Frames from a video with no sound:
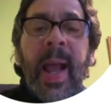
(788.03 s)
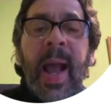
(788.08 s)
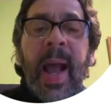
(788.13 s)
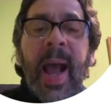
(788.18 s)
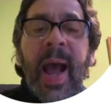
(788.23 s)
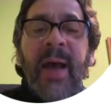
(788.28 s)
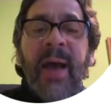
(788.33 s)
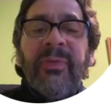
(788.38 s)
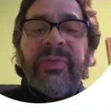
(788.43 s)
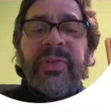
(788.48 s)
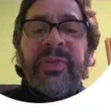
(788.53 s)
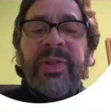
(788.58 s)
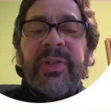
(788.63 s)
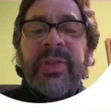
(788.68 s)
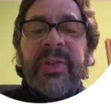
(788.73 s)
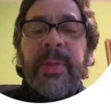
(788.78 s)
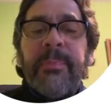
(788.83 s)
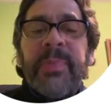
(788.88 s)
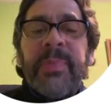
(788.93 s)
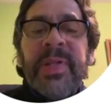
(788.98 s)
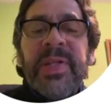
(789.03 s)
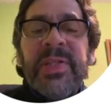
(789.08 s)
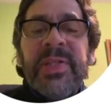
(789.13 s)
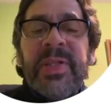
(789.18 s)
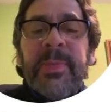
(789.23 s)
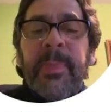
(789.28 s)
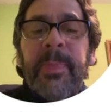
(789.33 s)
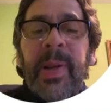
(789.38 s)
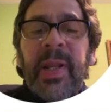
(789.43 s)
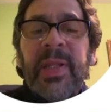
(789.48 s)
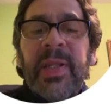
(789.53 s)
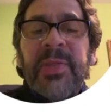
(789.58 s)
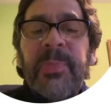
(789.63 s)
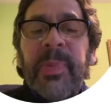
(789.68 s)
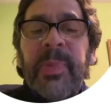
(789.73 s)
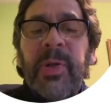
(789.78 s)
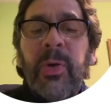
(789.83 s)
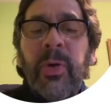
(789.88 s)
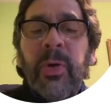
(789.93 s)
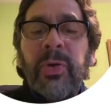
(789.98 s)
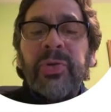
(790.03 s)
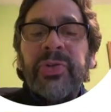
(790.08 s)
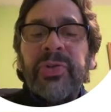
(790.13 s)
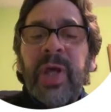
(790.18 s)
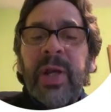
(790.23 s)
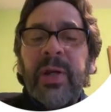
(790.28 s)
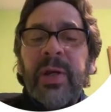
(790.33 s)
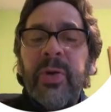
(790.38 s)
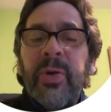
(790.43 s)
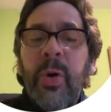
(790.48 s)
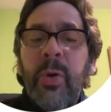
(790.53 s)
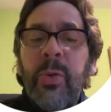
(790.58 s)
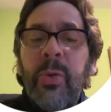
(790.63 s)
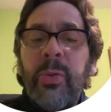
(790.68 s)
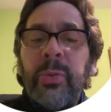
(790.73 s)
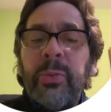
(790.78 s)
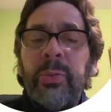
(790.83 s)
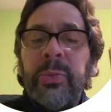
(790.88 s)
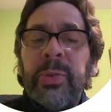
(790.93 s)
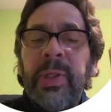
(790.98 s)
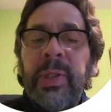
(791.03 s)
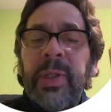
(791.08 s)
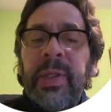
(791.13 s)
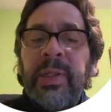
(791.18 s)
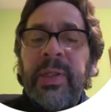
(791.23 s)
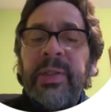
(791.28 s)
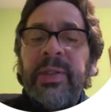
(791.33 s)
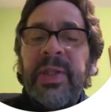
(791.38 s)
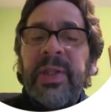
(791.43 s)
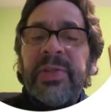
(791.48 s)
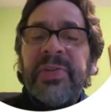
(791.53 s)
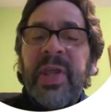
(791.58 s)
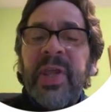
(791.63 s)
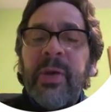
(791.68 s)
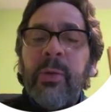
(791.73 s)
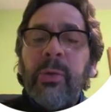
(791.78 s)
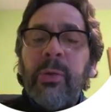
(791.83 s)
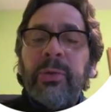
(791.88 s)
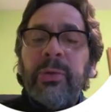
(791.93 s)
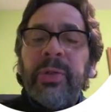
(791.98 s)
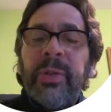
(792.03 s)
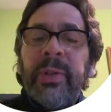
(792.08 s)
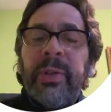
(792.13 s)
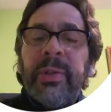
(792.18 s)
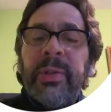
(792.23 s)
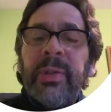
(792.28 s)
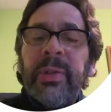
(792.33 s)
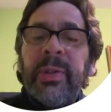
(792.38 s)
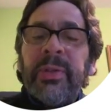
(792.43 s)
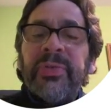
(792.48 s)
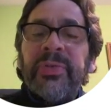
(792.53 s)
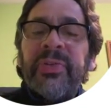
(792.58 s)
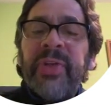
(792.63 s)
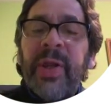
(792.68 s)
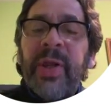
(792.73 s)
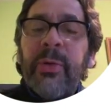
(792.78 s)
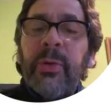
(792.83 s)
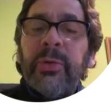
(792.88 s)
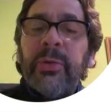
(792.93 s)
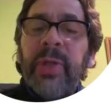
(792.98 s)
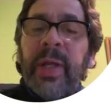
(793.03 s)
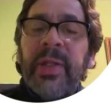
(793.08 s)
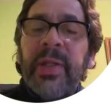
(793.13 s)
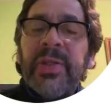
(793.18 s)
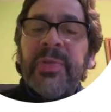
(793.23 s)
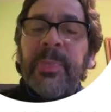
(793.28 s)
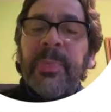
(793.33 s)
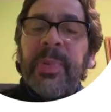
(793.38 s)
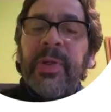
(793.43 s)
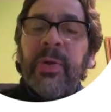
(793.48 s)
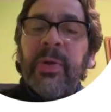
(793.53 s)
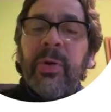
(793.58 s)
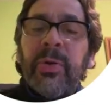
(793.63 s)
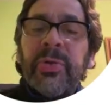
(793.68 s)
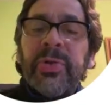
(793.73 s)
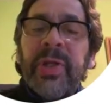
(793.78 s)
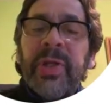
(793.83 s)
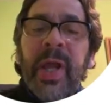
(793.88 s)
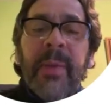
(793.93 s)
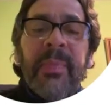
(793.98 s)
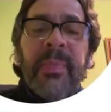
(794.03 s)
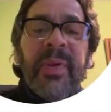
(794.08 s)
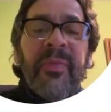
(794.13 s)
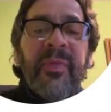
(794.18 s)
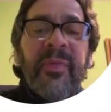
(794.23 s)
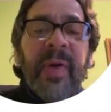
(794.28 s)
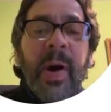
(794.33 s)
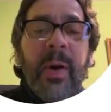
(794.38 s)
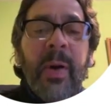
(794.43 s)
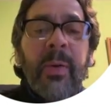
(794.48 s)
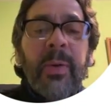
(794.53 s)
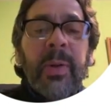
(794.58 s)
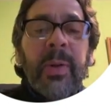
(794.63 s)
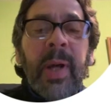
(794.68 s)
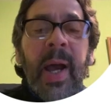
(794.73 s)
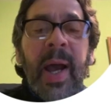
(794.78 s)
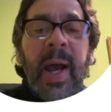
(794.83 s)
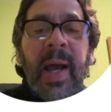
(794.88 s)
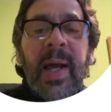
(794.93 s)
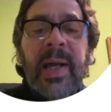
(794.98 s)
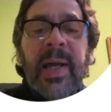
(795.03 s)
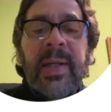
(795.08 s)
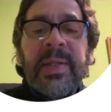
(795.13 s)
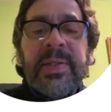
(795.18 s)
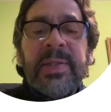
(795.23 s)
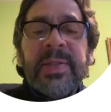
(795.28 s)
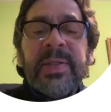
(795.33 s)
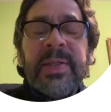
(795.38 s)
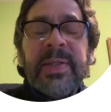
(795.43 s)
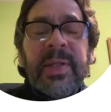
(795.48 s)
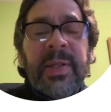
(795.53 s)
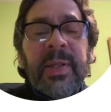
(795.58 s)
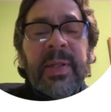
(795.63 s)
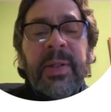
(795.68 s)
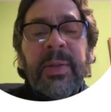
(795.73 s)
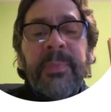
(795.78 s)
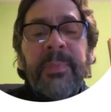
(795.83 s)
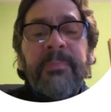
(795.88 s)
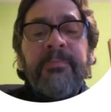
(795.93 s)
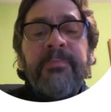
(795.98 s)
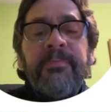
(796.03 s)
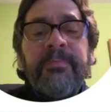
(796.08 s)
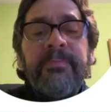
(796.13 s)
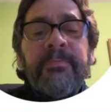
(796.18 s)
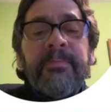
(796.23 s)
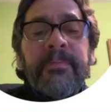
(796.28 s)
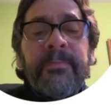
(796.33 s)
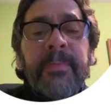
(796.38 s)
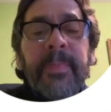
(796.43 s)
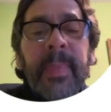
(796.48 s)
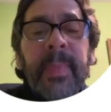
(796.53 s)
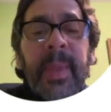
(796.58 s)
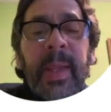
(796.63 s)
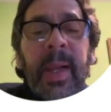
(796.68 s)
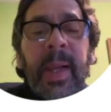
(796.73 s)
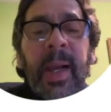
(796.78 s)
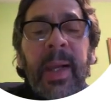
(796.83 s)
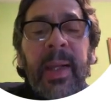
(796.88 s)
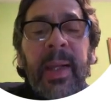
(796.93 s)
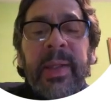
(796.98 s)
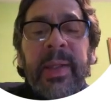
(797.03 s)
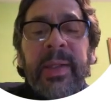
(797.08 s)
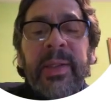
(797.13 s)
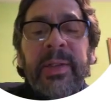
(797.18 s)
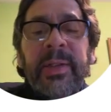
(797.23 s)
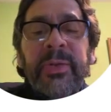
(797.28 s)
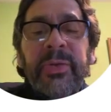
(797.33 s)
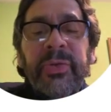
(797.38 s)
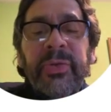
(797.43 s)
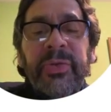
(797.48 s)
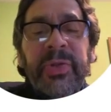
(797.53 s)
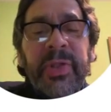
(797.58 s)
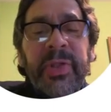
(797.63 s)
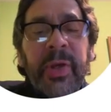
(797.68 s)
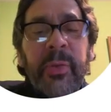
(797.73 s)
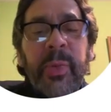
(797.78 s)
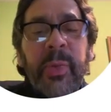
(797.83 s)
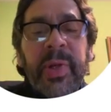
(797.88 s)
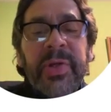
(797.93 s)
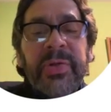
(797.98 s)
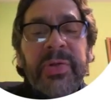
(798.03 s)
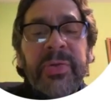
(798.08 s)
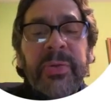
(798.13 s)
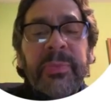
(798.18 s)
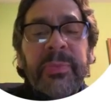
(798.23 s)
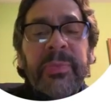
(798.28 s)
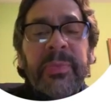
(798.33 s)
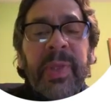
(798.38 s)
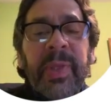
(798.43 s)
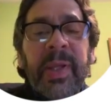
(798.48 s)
After the principal spinors are known, the secondary spinors can be found as, and here you see the equation.